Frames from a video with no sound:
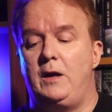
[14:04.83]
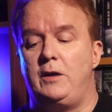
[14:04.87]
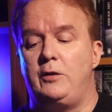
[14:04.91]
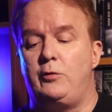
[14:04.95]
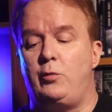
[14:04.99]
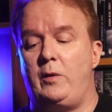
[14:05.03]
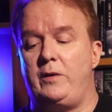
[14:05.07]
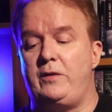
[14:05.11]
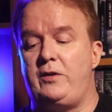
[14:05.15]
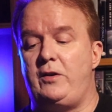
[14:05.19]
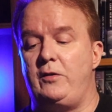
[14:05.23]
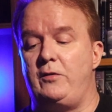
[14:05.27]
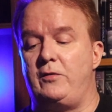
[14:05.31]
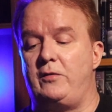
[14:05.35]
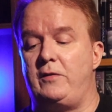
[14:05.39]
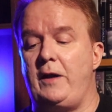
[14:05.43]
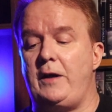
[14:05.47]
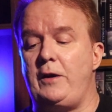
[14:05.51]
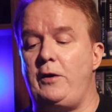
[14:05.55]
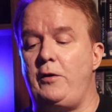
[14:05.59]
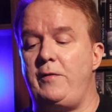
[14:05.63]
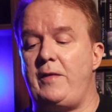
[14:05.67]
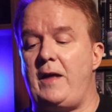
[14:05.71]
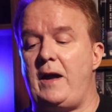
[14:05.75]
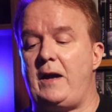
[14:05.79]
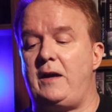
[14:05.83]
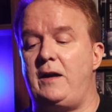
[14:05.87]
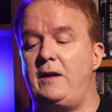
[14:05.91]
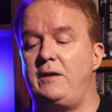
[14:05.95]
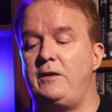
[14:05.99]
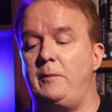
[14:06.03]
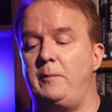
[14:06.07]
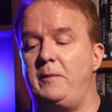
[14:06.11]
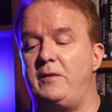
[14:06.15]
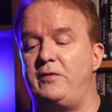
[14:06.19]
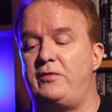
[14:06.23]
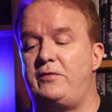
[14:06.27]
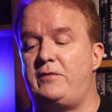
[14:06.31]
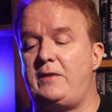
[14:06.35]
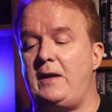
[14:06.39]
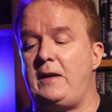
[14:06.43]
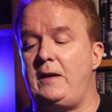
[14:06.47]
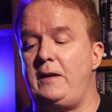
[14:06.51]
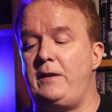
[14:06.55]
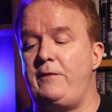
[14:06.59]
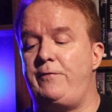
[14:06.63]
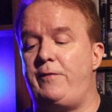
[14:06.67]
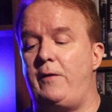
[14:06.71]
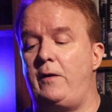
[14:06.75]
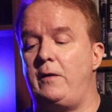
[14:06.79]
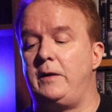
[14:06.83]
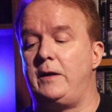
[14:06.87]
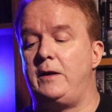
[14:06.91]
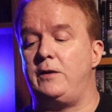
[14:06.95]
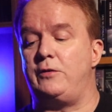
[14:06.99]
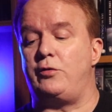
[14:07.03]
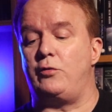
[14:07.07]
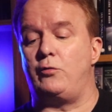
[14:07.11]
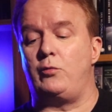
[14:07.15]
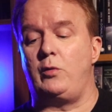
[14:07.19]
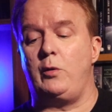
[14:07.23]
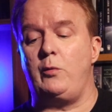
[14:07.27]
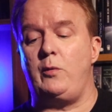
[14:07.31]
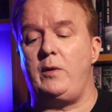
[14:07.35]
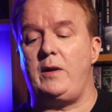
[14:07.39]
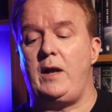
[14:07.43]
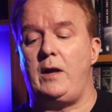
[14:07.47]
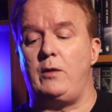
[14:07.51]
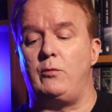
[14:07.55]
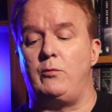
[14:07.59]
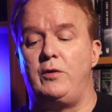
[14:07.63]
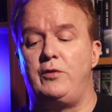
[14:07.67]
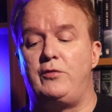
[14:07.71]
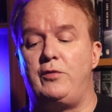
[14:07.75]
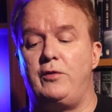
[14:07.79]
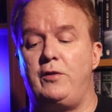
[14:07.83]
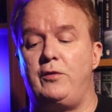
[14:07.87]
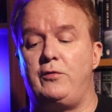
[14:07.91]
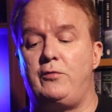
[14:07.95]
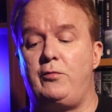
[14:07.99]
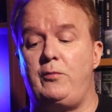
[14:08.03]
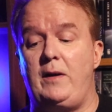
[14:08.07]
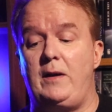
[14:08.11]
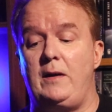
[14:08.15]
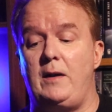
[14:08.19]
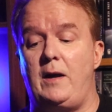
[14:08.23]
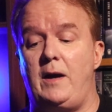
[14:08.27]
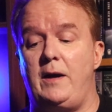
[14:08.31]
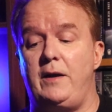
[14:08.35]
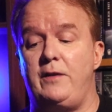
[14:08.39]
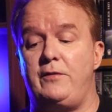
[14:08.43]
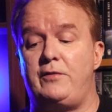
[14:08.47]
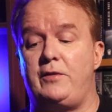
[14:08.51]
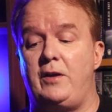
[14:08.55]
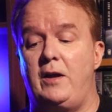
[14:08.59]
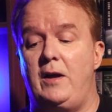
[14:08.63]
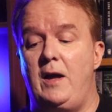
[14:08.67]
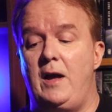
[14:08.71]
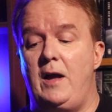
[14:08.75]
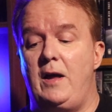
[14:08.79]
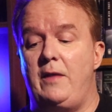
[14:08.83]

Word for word: Twenty years later, that kingdom is steadily falling into ruin, and Richard has realized